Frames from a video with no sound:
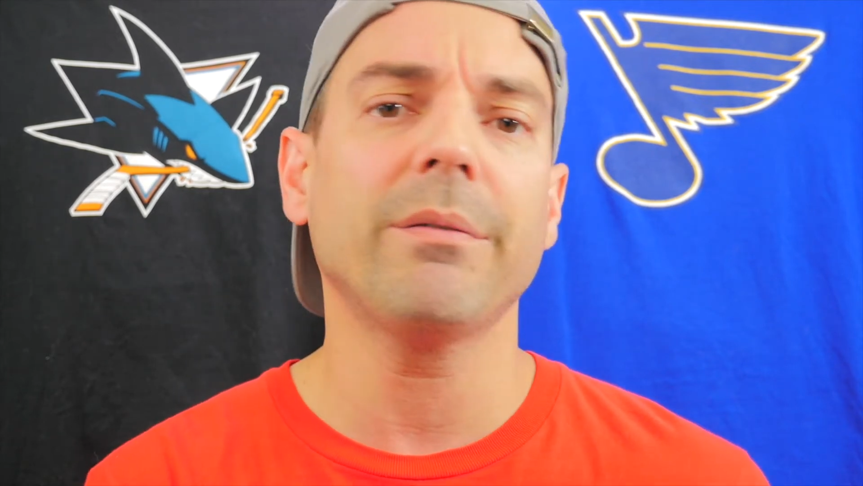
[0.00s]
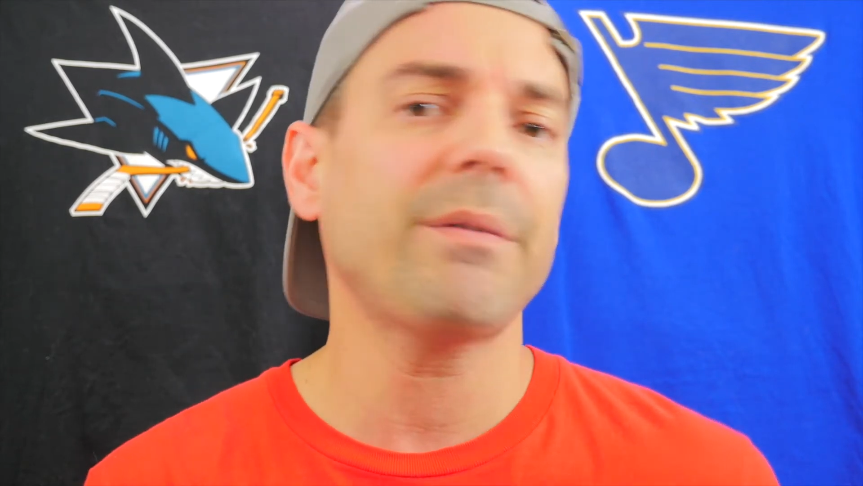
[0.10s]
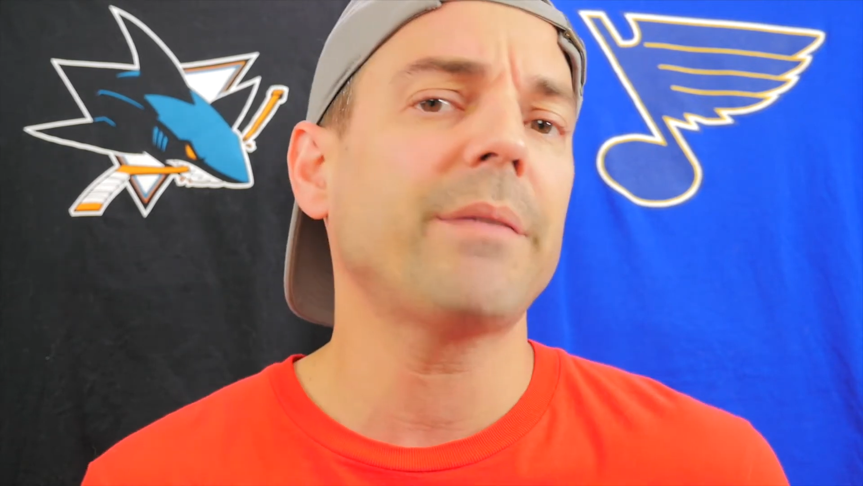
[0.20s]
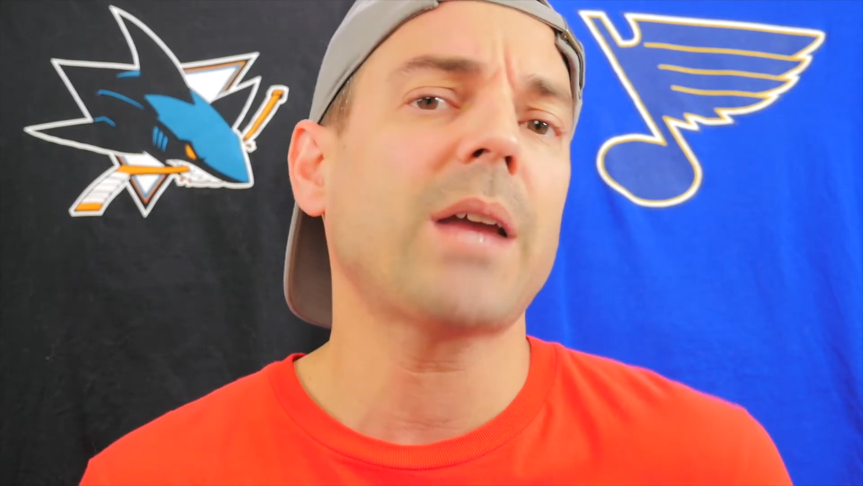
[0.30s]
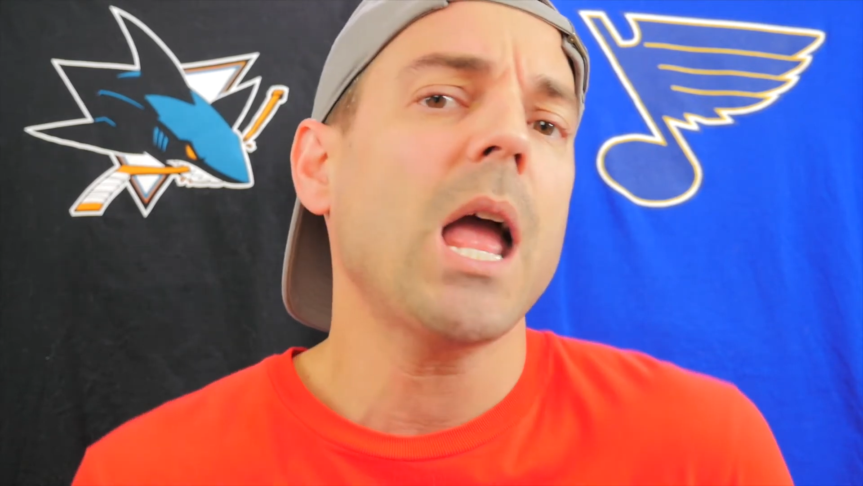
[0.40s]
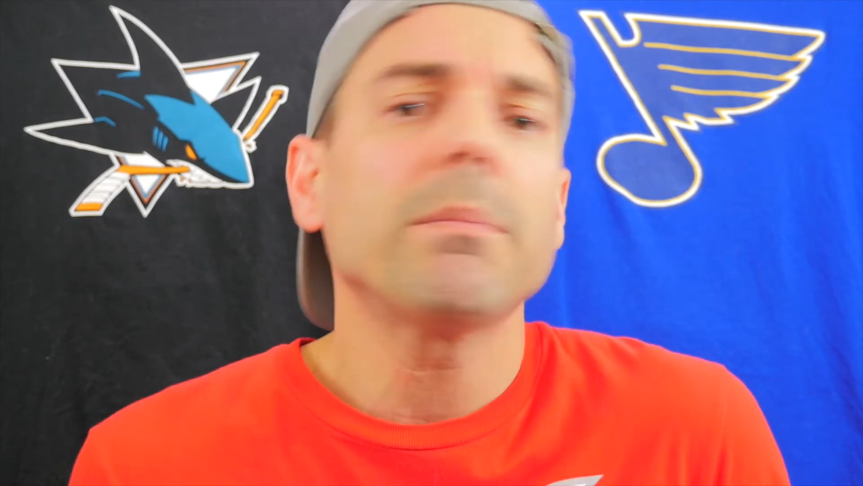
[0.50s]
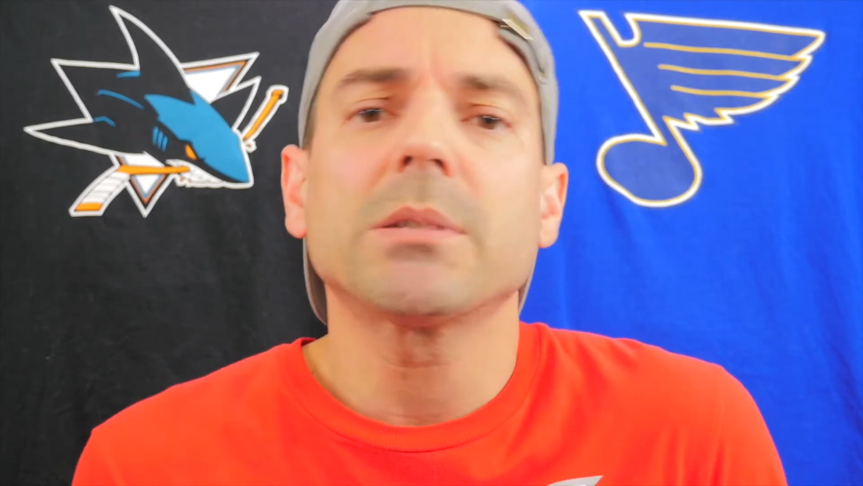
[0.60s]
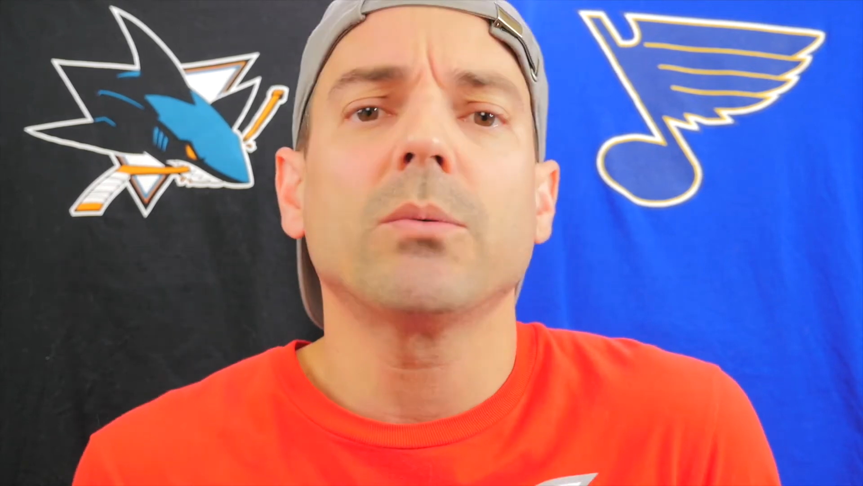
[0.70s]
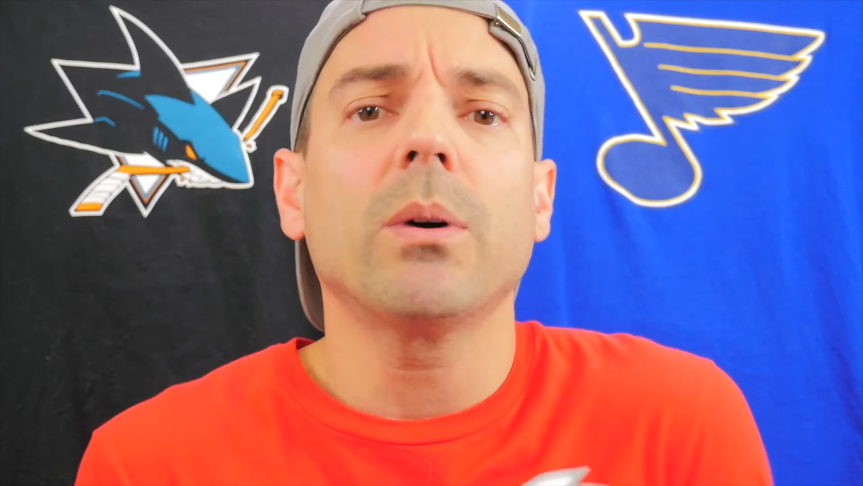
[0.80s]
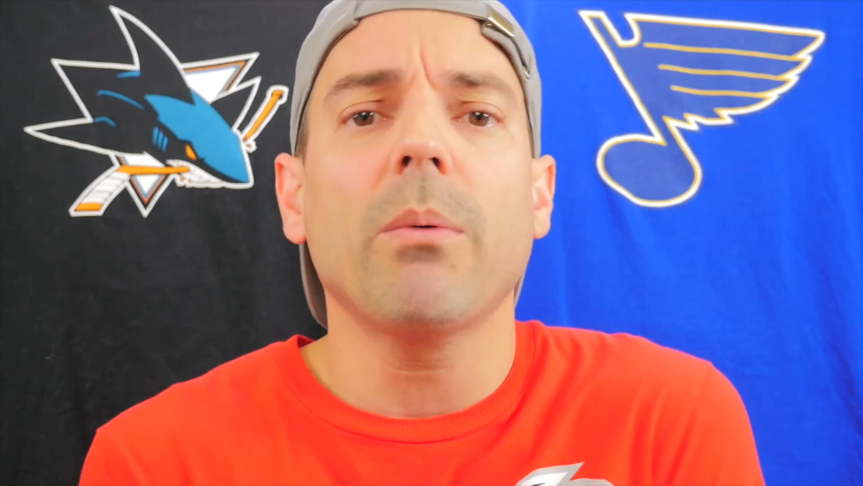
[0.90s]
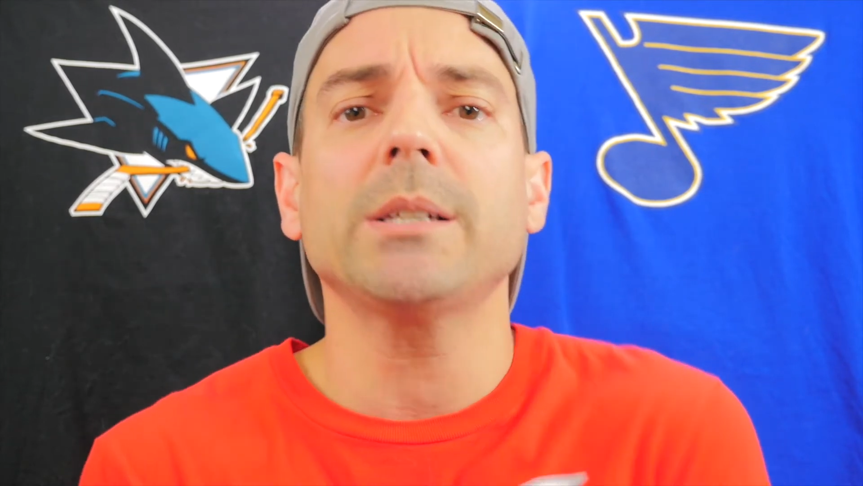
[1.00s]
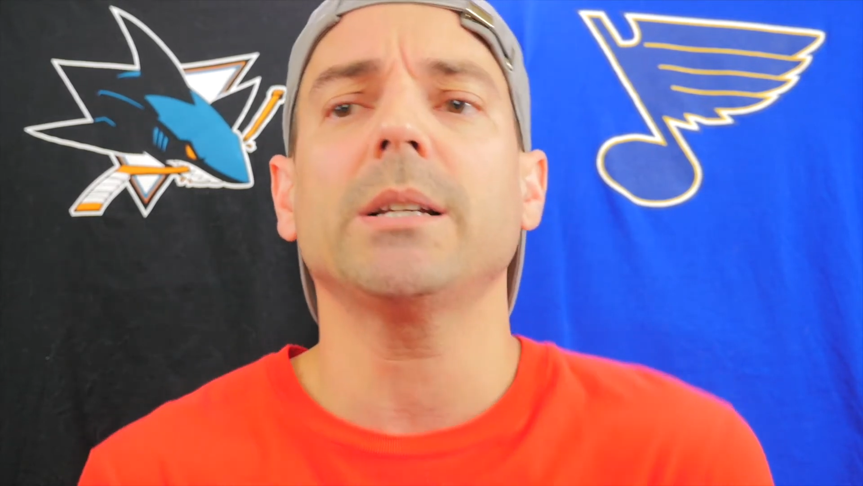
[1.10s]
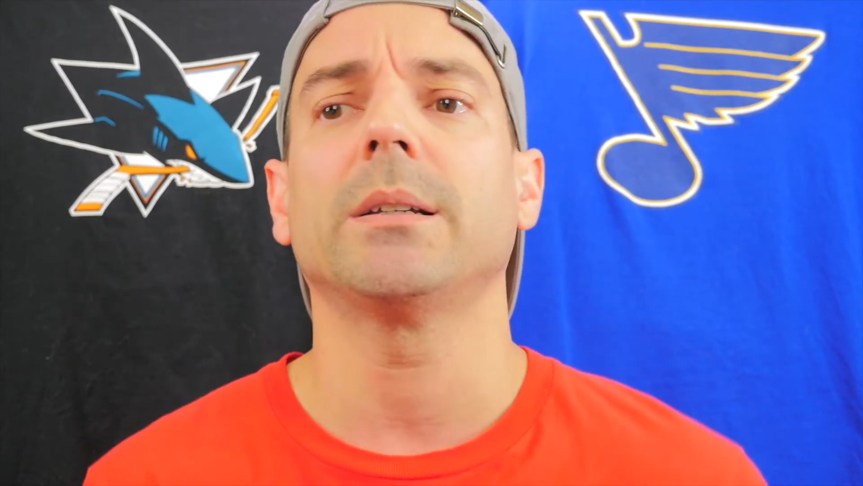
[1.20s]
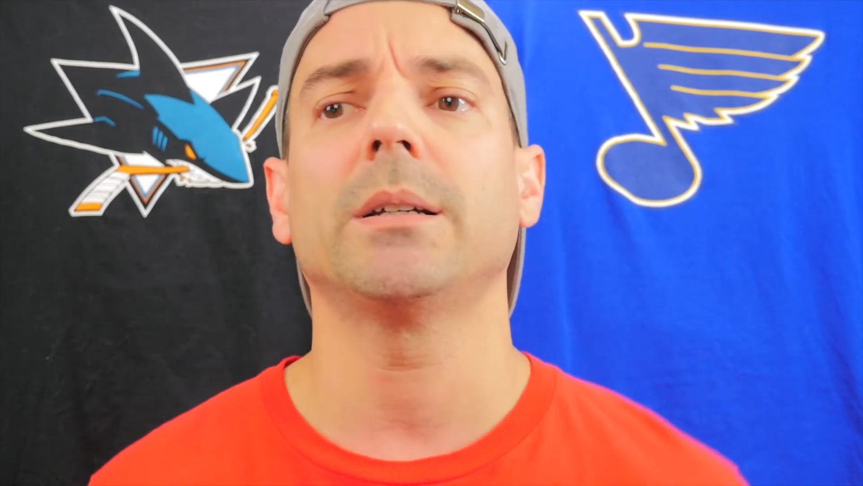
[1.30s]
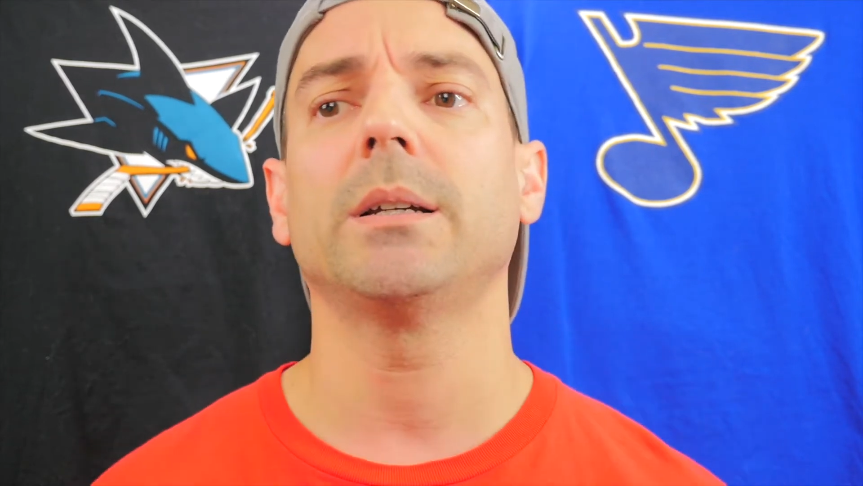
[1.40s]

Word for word: five games. Where was it?